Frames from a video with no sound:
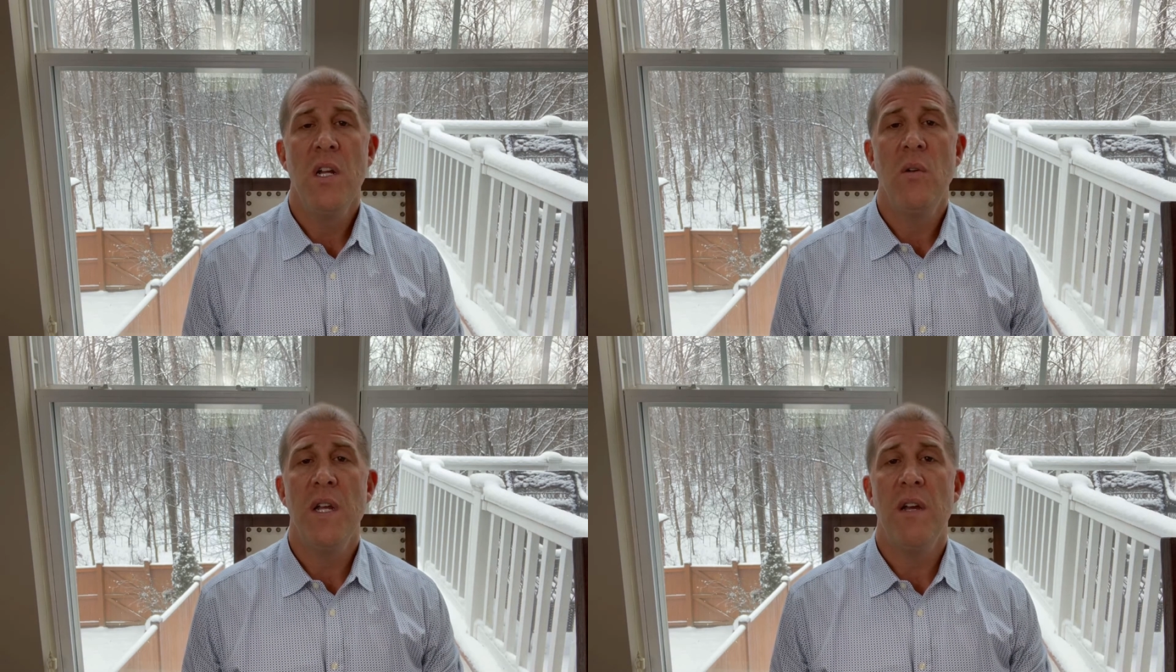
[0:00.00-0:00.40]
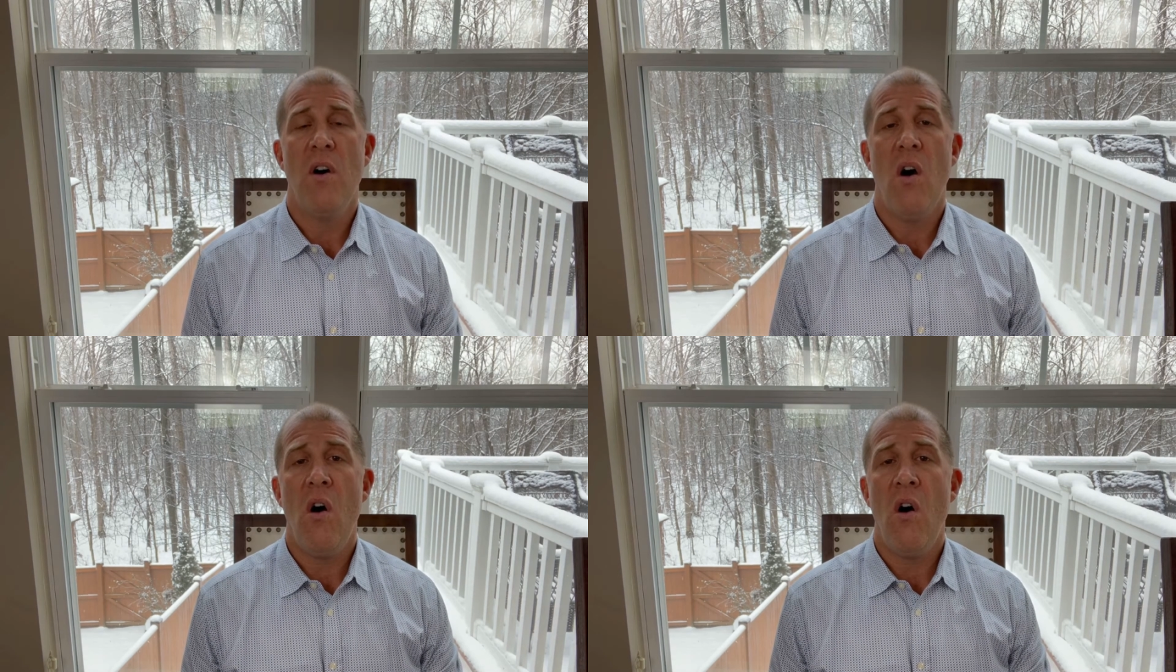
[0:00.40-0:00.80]
We
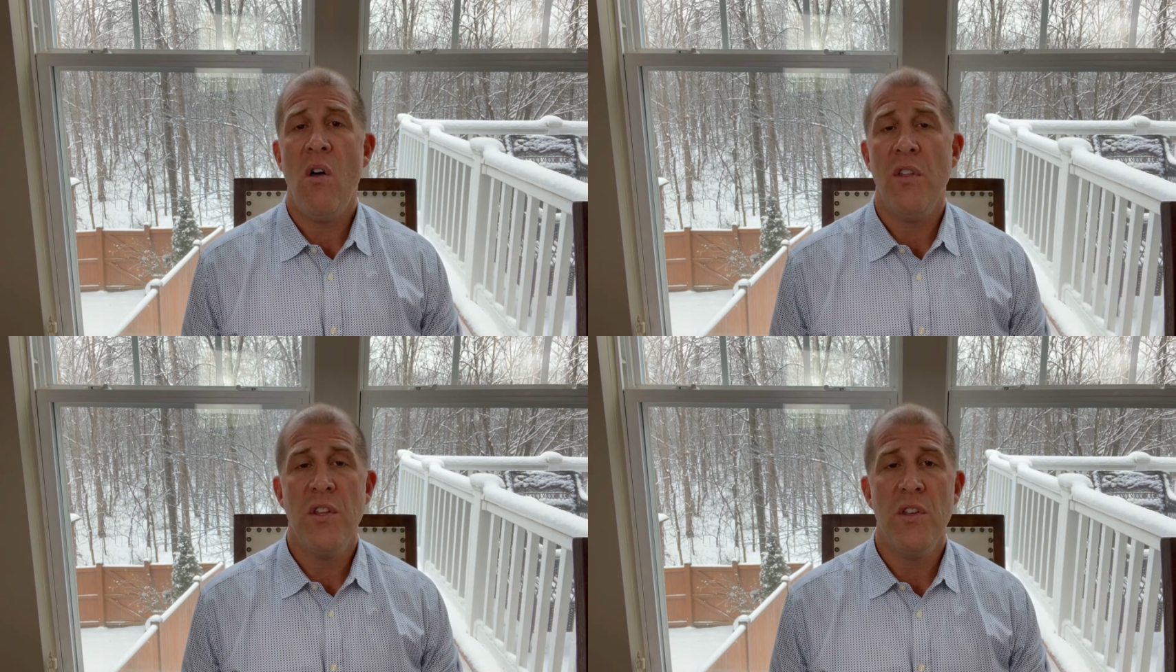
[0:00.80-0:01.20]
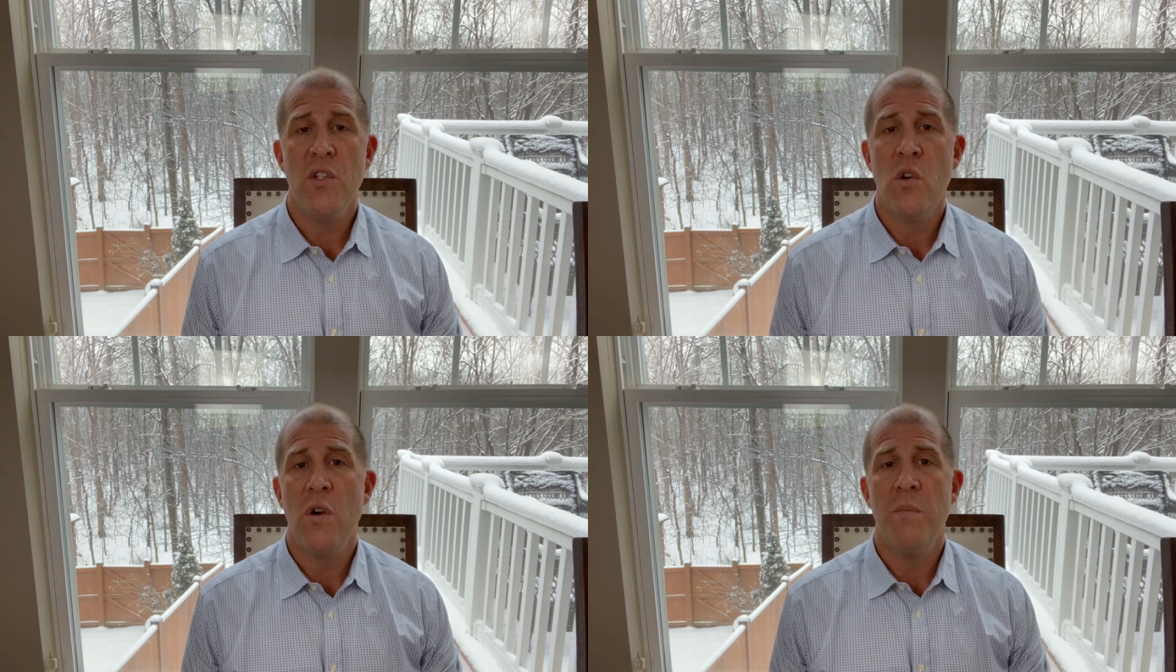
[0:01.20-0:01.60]
have all the
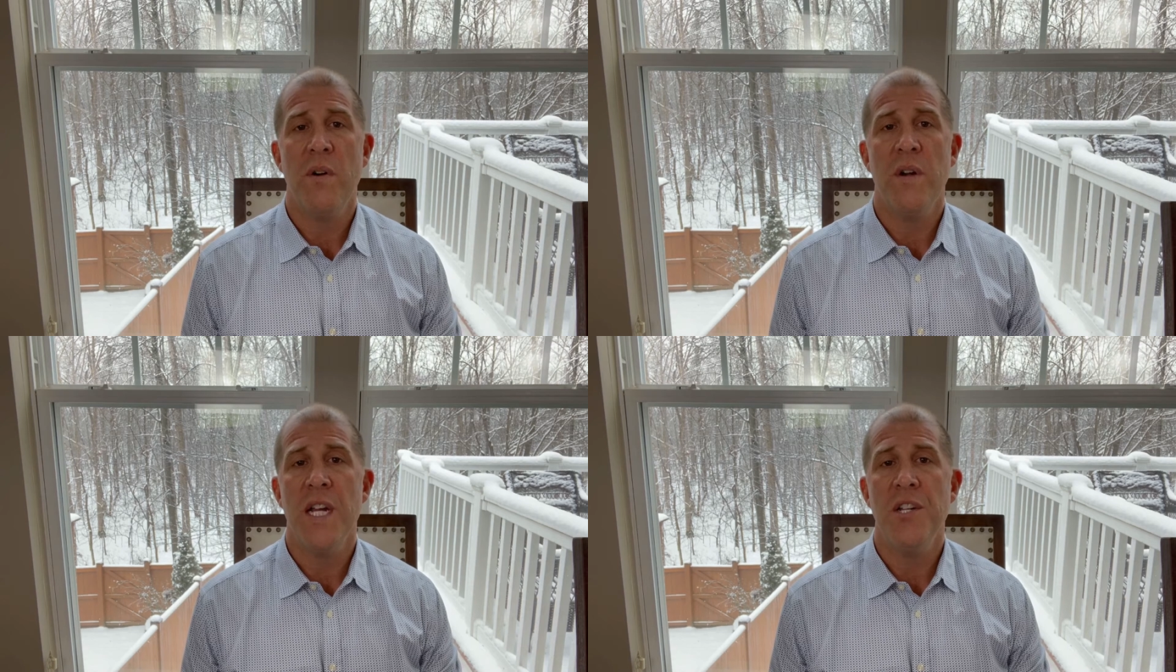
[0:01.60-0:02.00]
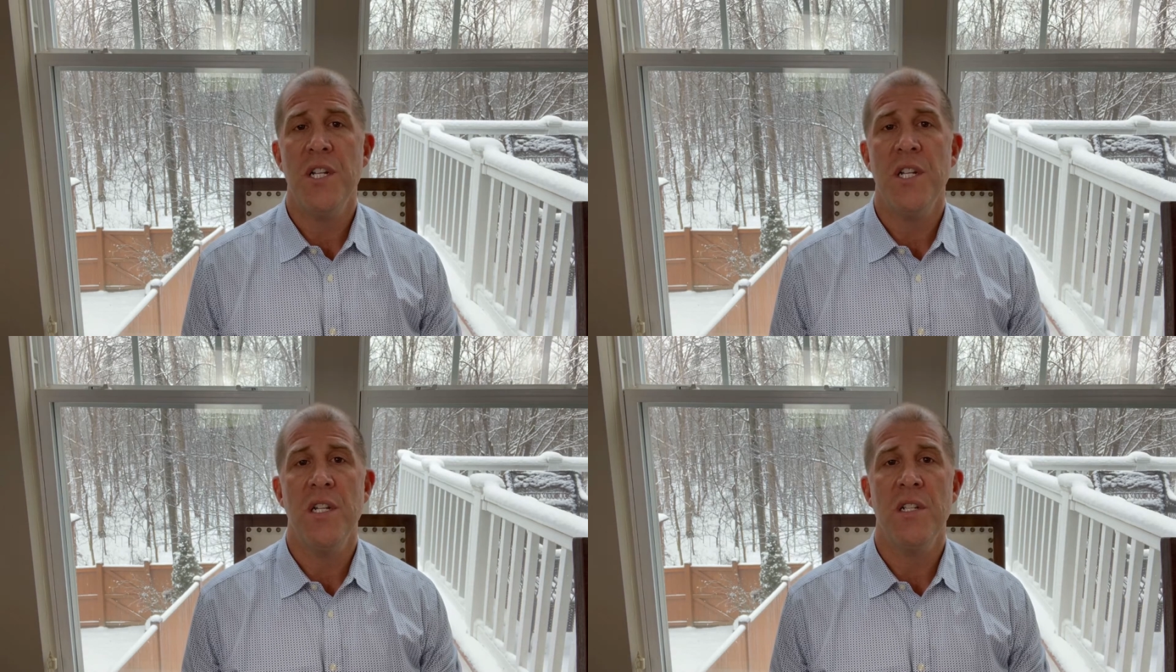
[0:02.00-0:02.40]
huge
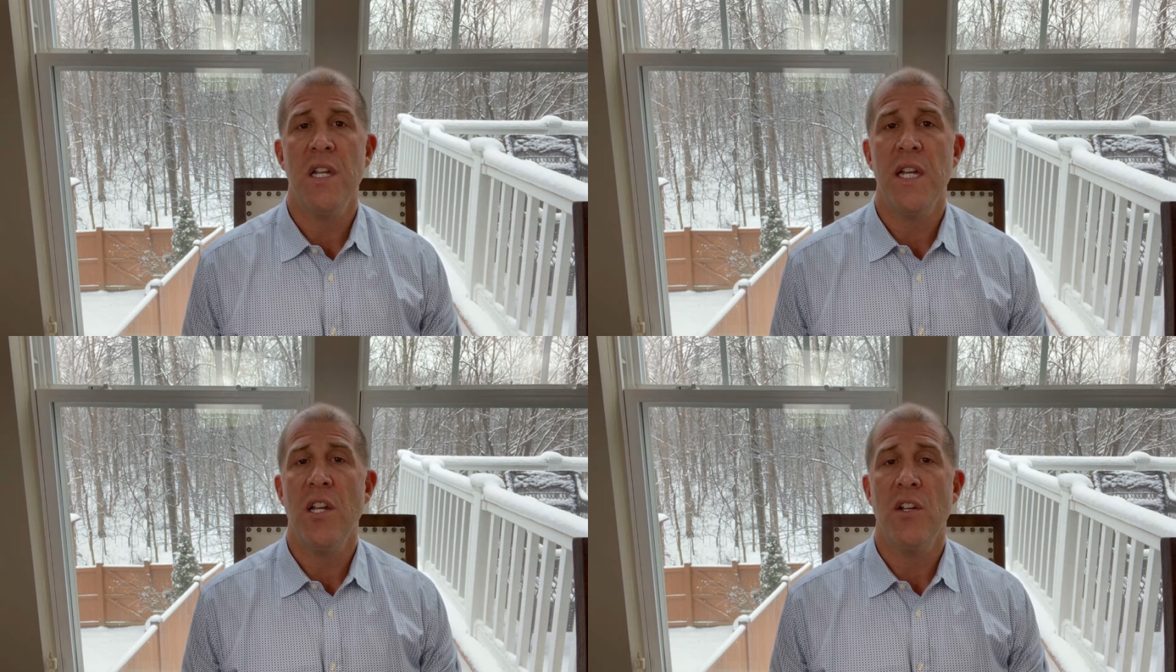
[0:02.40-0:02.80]
corporations like